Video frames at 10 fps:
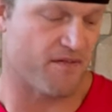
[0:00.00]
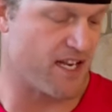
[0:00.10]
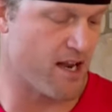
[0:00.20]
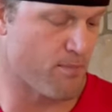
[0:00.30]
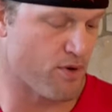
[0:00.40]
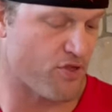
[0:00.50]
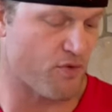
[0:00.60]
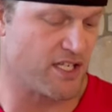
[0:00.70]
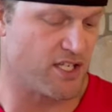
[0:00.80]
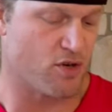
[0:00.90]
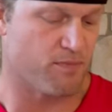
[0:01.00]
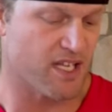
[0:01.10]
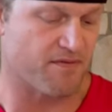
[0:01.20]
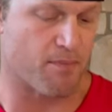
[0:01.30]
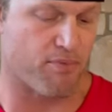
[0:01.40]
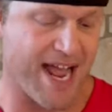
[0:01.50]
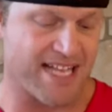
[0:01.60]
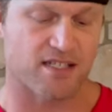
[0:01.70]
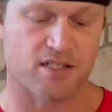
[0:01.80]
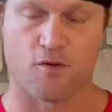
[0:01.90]
And number three, do you believe
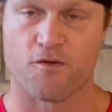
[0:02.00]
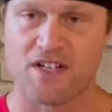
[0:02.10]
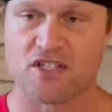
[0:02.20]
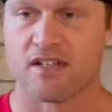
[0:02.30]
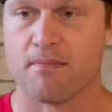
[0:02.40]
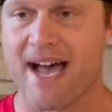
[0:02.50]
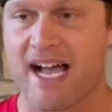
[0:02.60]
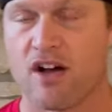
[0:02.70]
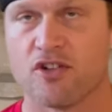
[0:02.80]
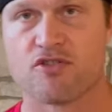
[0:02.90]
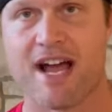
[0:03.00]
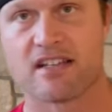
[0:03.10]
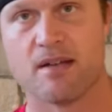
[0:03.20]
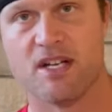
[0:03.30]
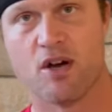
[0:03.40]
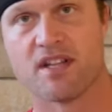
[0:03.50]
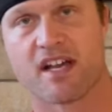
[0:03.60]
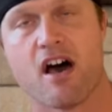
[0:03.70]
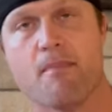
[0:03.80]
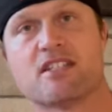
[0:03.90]
Nebraska is officially back on track? Let me know in the
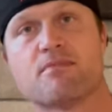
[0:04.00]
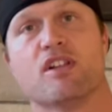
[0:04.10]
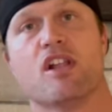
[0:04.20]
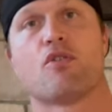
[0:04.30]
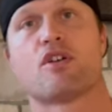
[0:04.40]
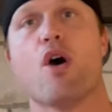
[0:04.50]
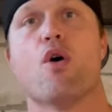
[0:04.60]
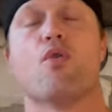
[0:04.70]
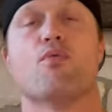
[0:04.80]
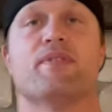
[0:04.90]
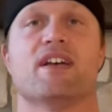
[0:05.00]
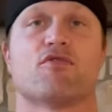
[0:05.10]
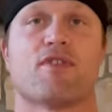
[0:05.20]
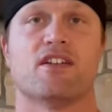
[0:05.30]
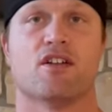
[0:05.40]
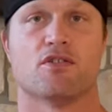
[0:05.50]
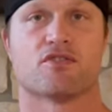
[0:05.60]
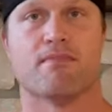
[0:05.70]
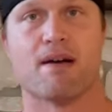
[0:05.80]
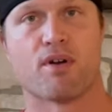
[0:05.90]
comments below. Go Big Red, and always
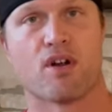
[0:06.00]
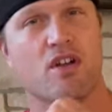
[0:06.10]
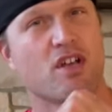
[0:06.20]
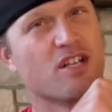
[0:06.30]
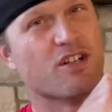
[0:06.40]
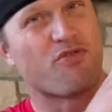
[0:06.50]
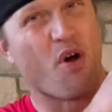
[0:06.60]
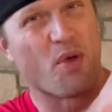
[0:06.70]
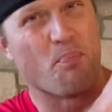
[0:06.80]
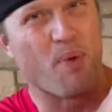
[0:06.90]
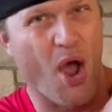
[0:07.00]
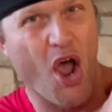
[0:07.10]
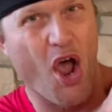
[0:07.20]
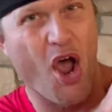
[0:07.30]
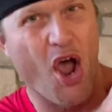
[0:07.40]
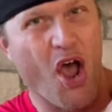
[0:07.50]
remember to throw the bird.